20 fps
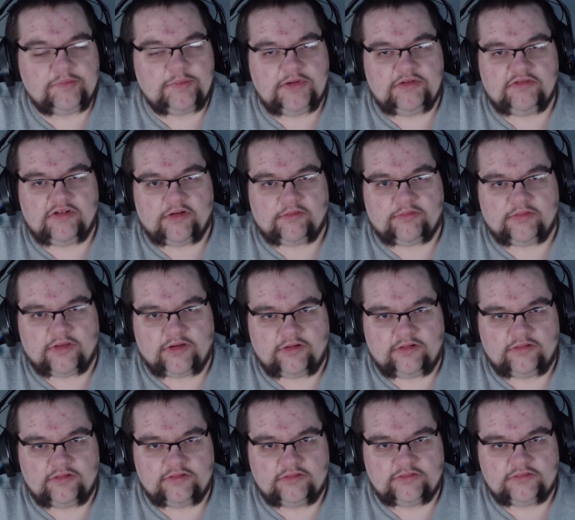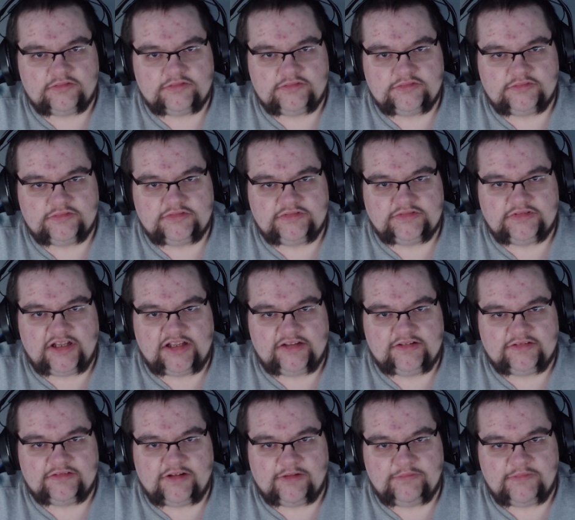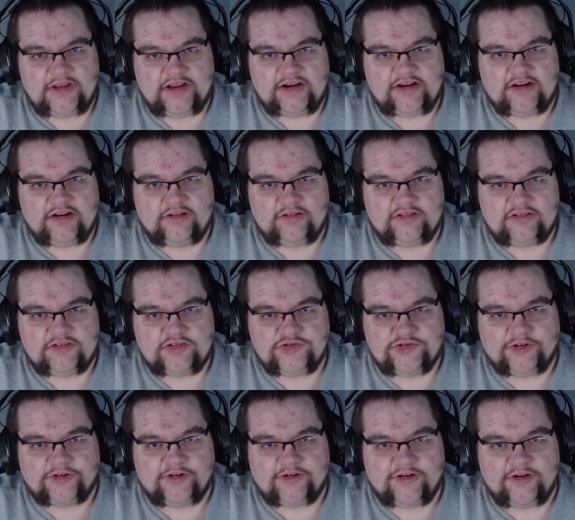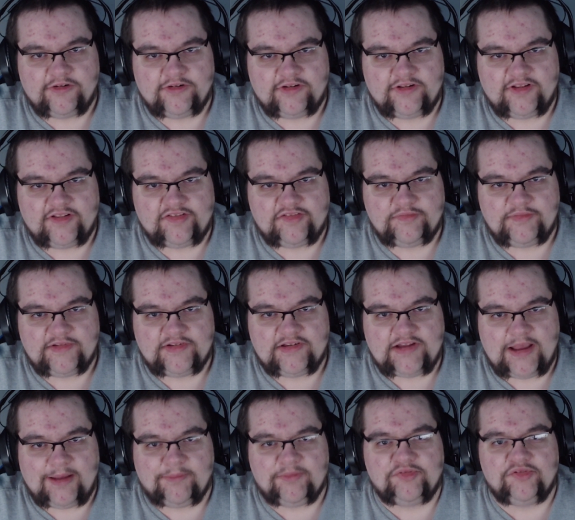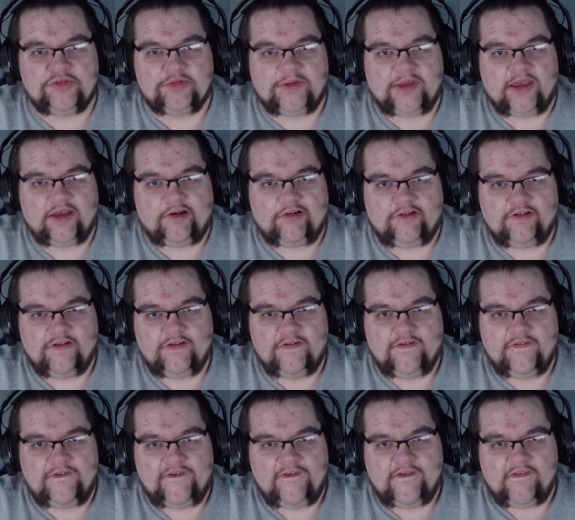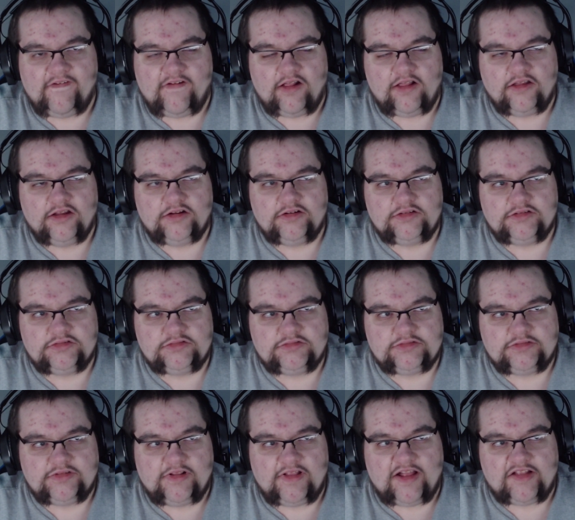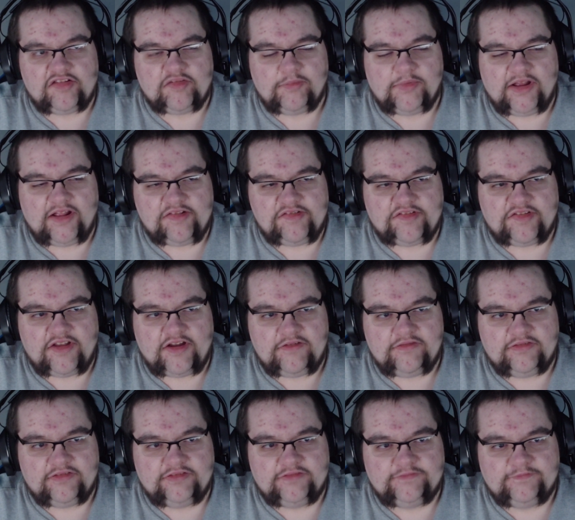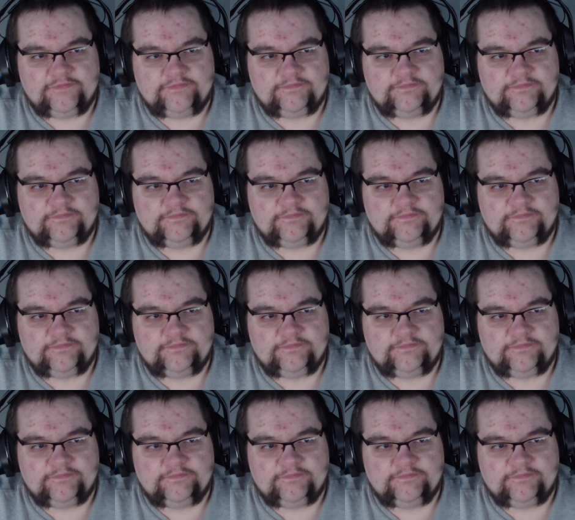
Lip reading: it's been rough though. I'm not gonna sugarcoat it. It's been absolute hell. Lots of bad stuff.